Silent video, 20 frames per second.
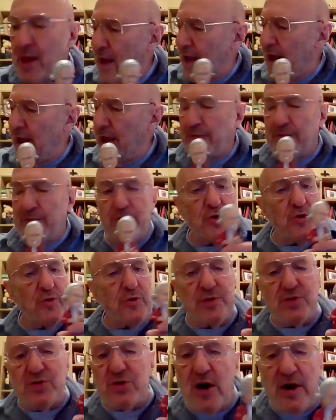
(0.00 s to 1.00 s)
and you're
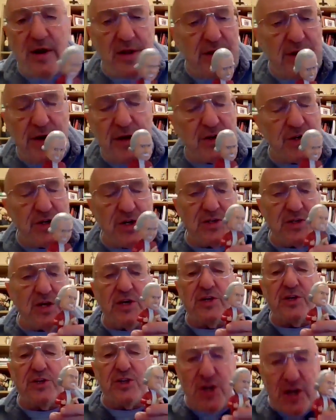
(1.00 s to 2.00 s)
entirely
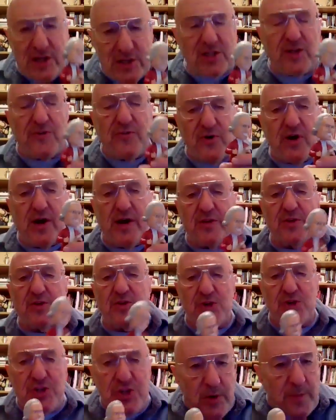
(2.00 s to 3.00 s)
justified to
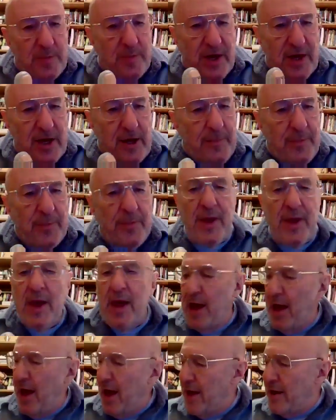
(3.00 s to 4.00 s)
shoot me.
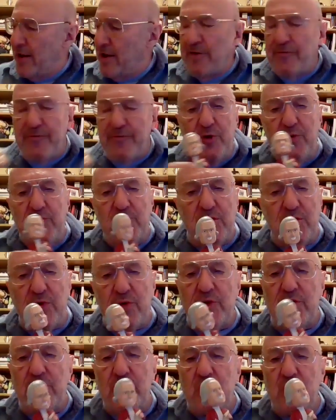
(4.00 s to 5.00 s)
And if you do,
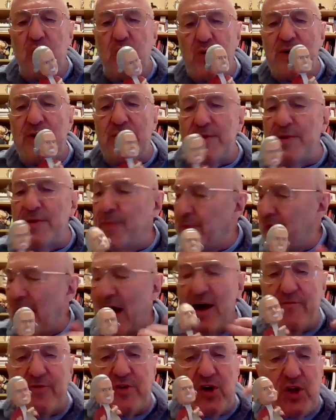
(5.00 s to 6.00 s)
you will
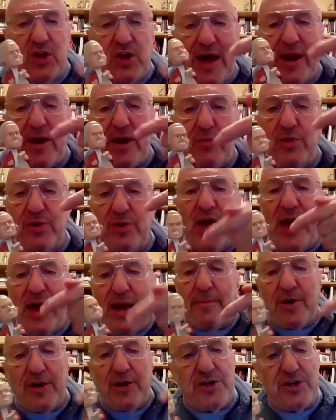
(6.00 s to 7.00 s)
have collateral
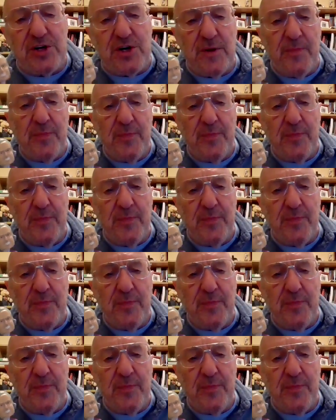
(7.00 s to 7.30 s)
damage.